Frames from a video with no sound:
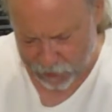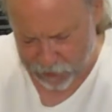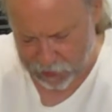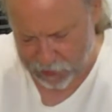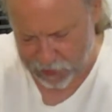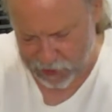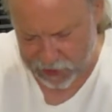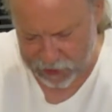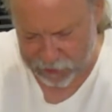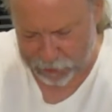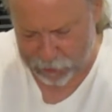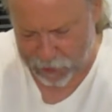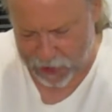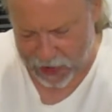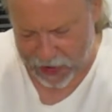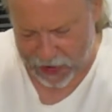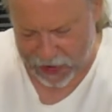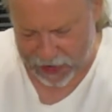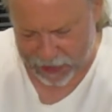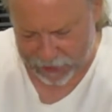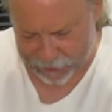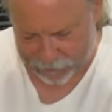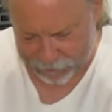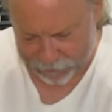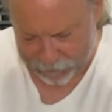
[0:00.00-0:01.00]
This
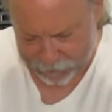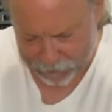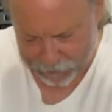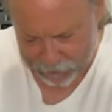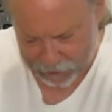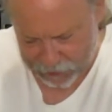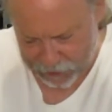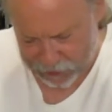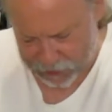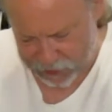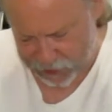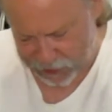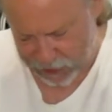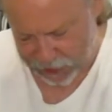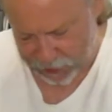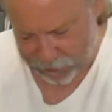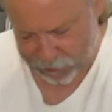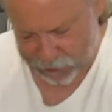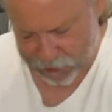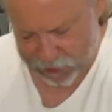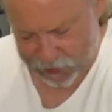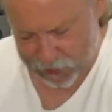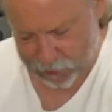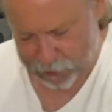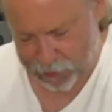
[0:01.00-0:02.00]
paint
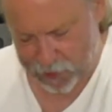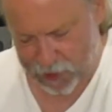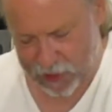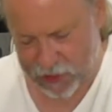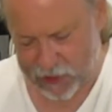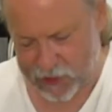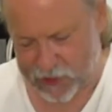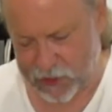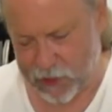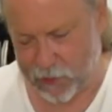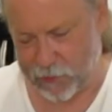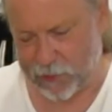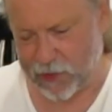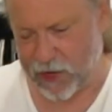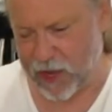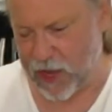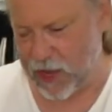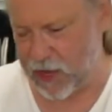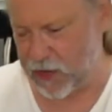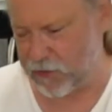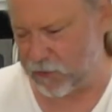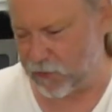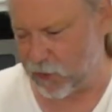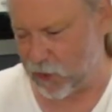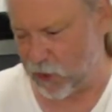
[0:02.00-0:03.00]
seems to be some
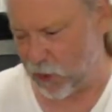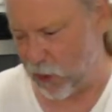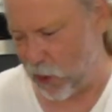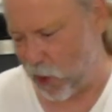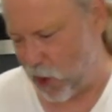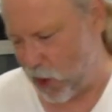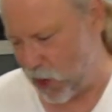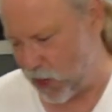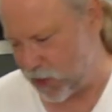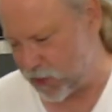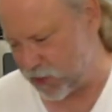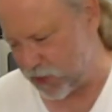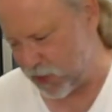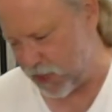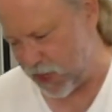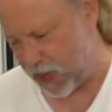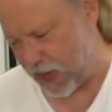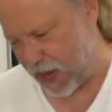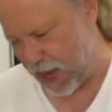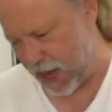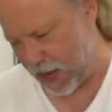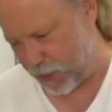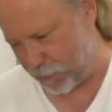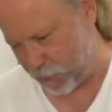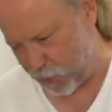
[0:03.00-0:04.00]
kind of gloss
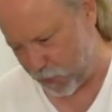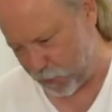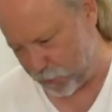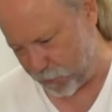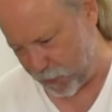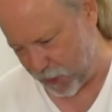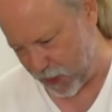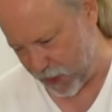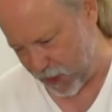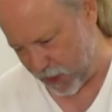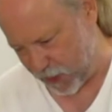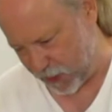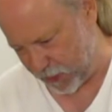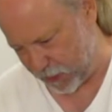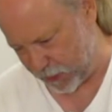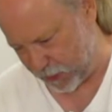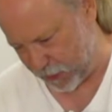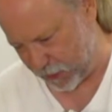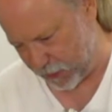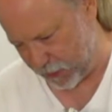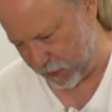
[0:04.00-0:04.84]
enamel paint,